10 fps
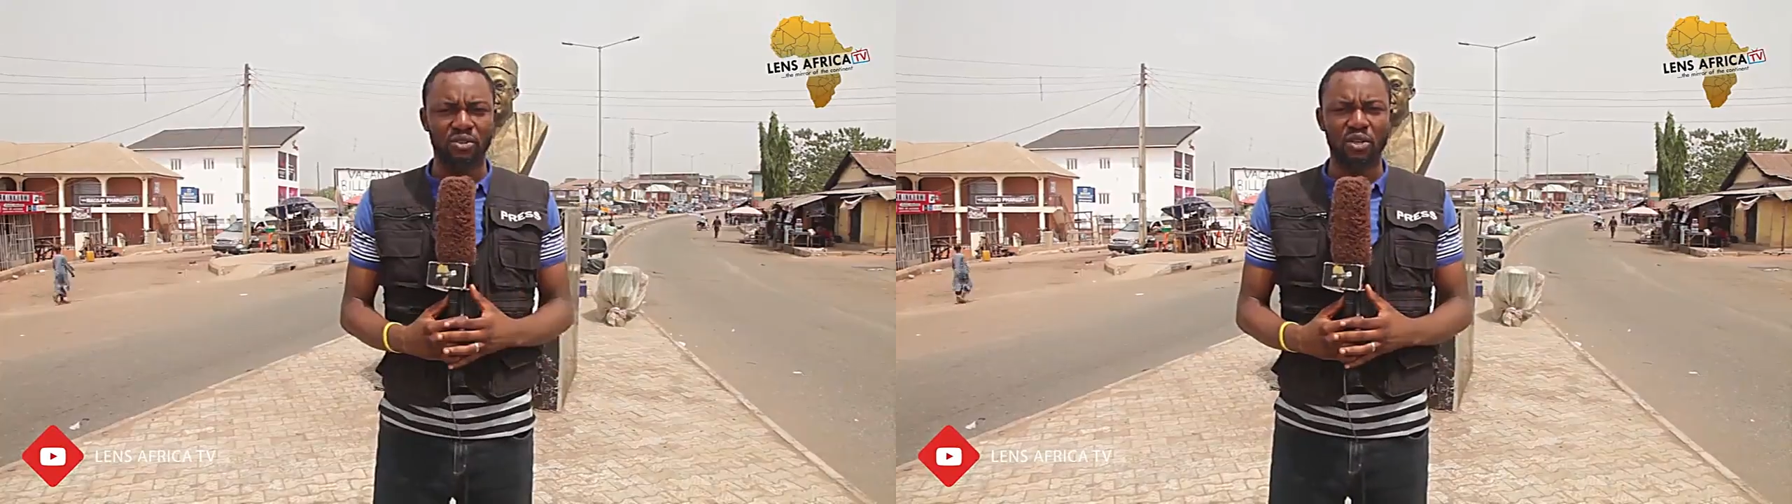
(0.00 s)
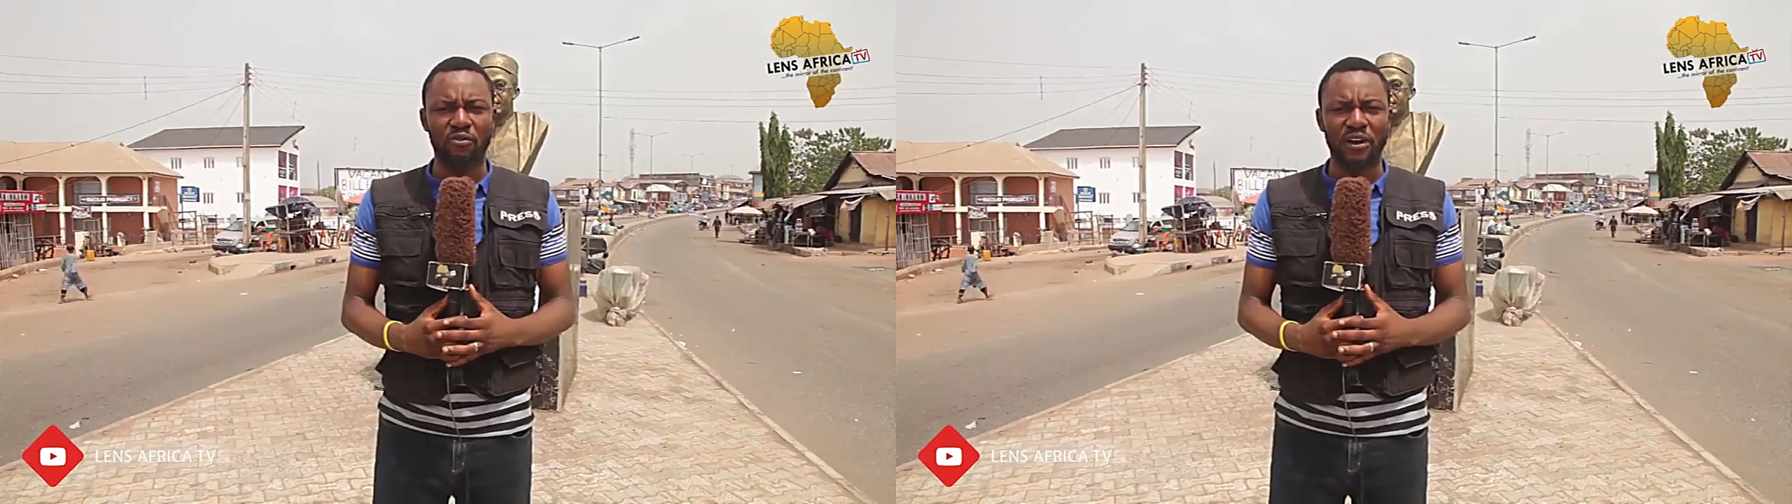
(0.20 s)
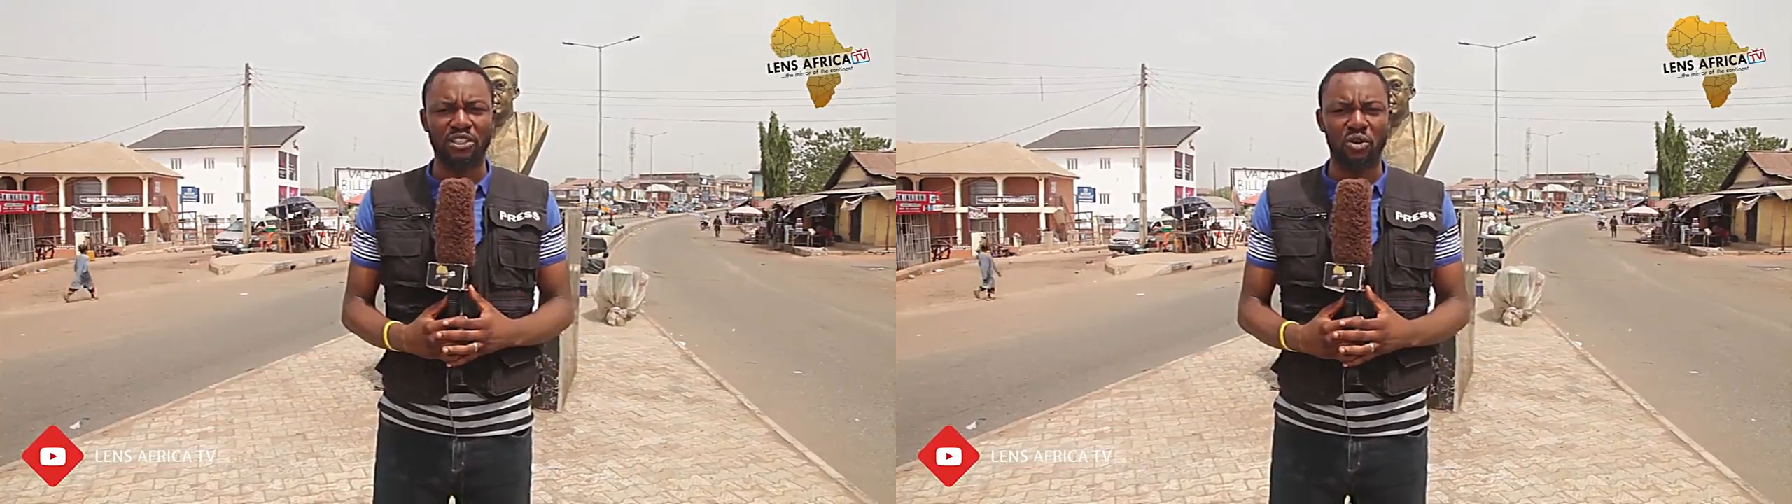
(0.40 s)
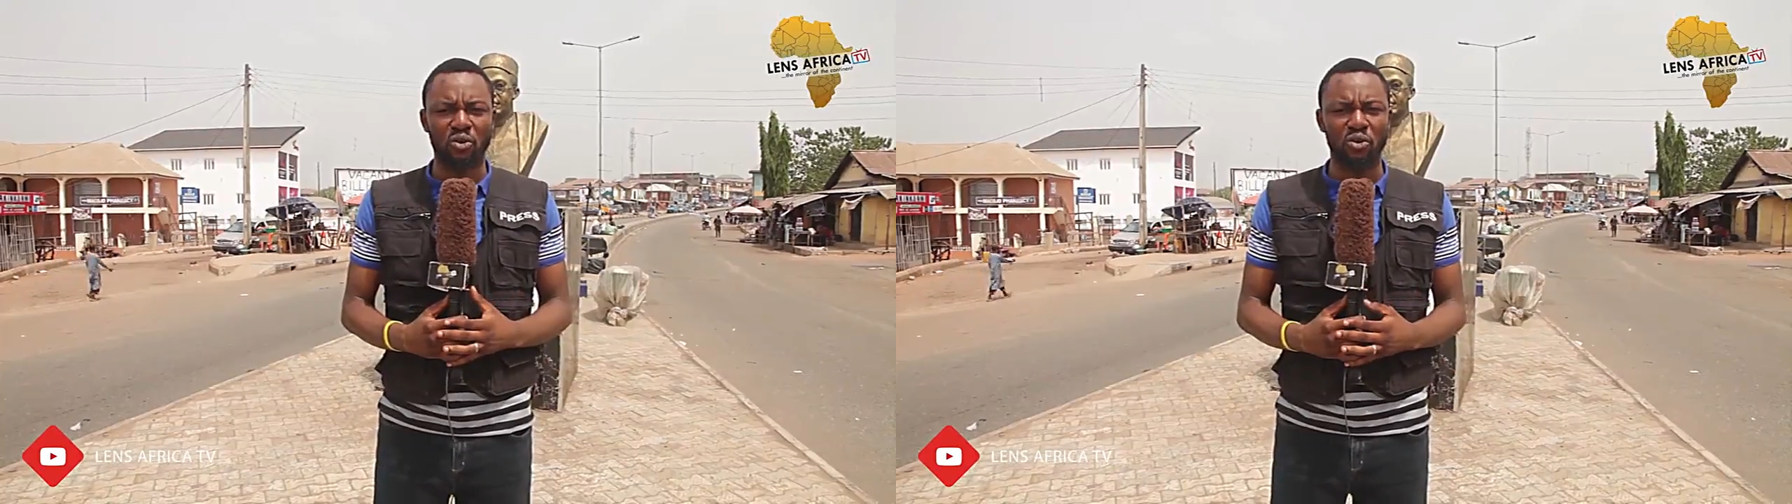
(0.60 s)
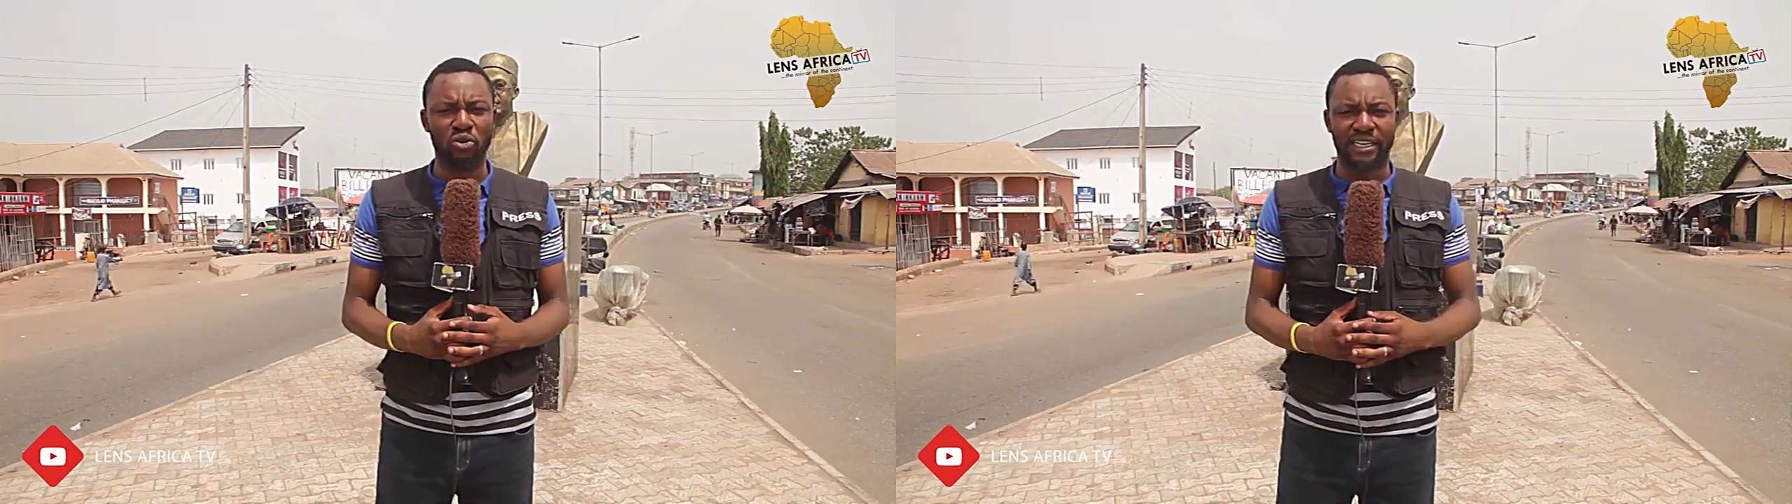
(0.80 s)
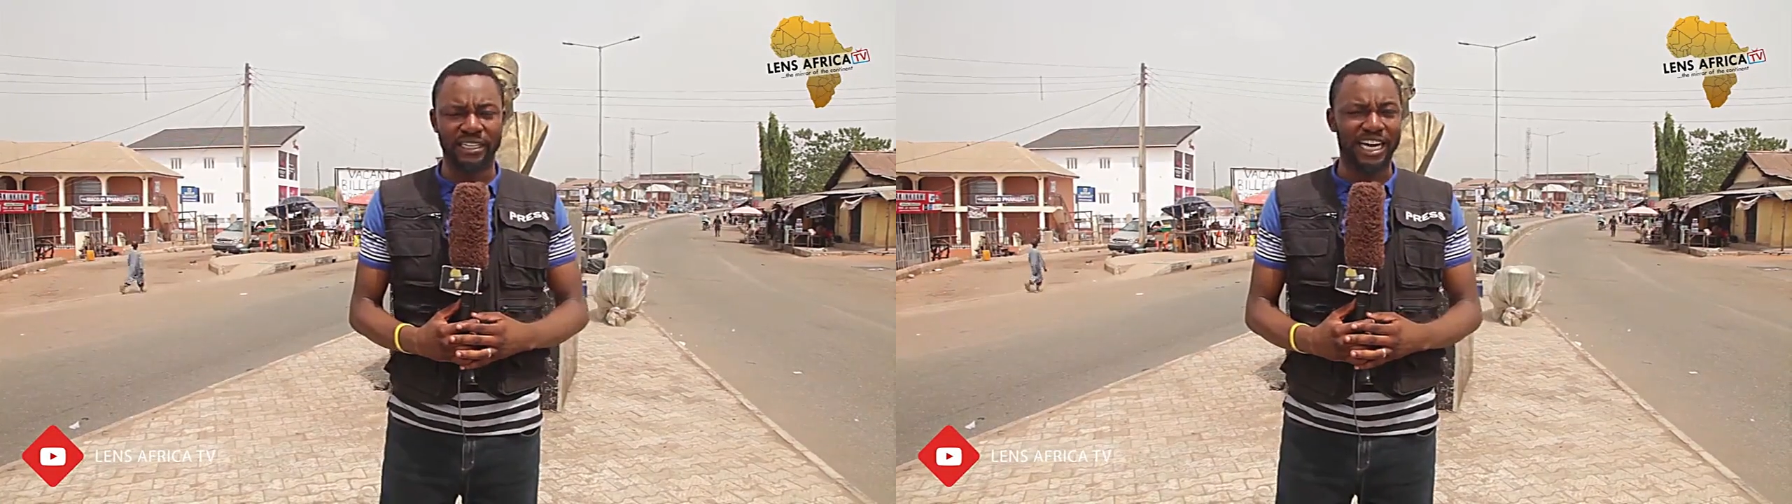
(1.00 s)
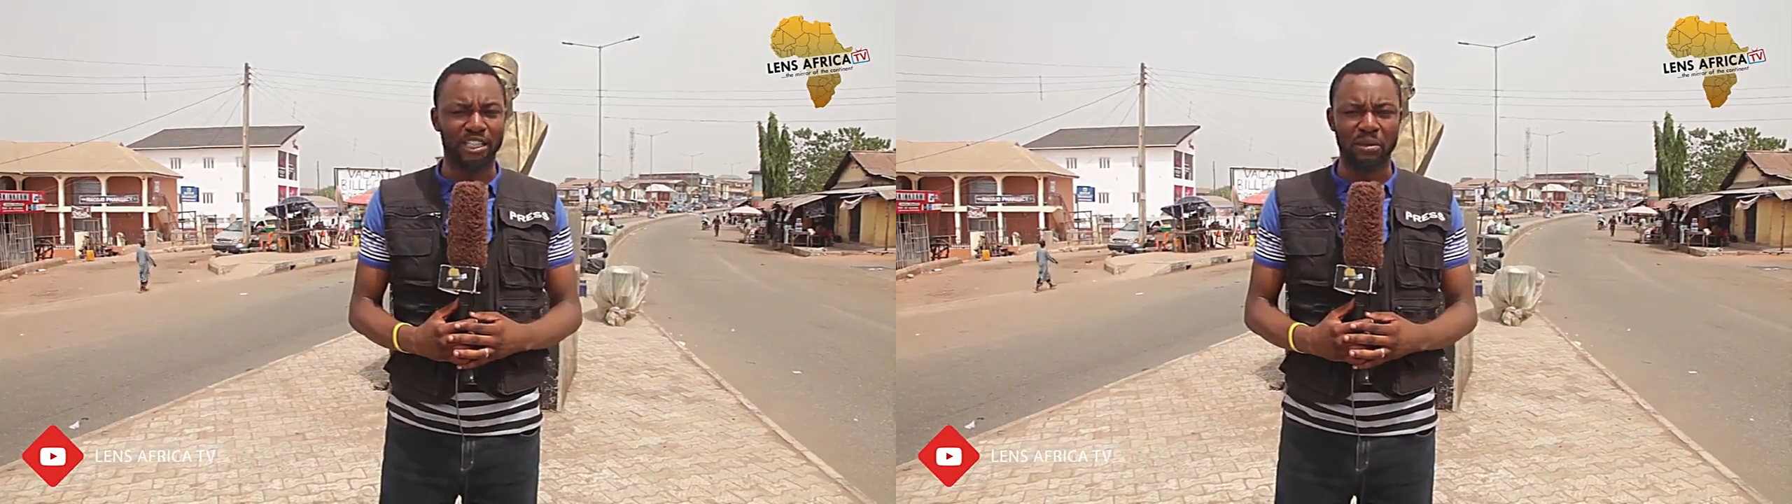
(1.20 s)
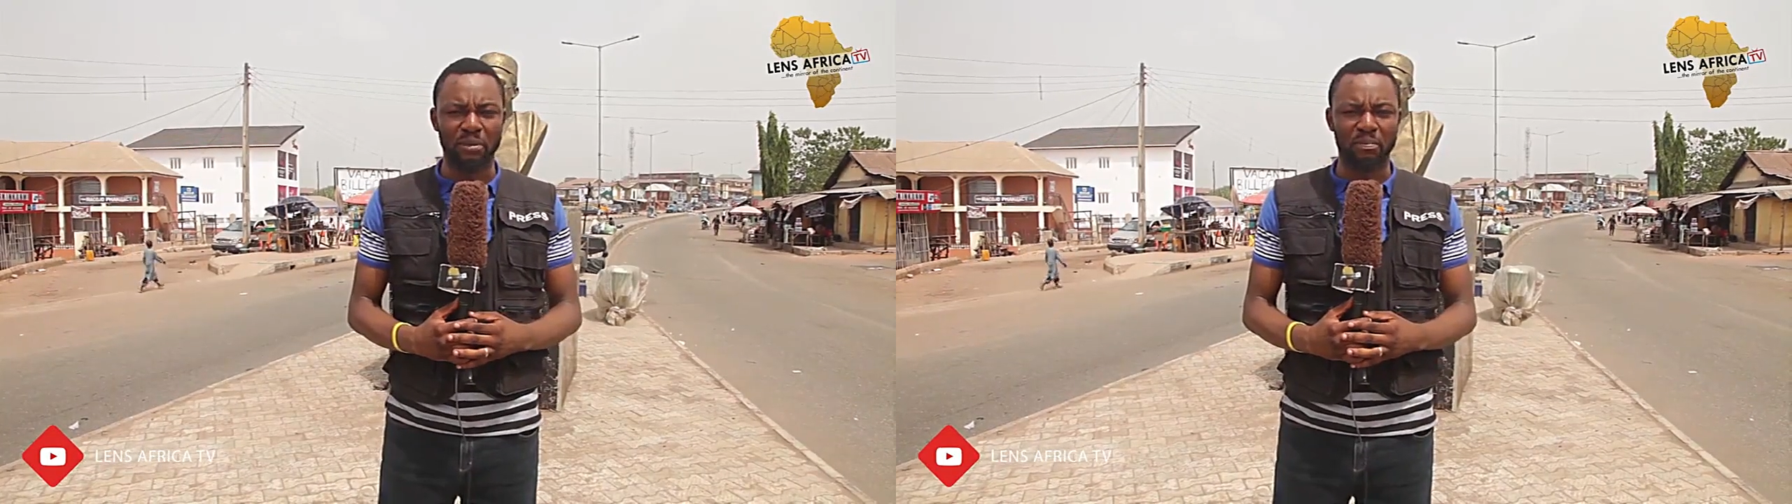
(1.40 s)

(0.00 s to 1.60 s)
So far, so good. It has been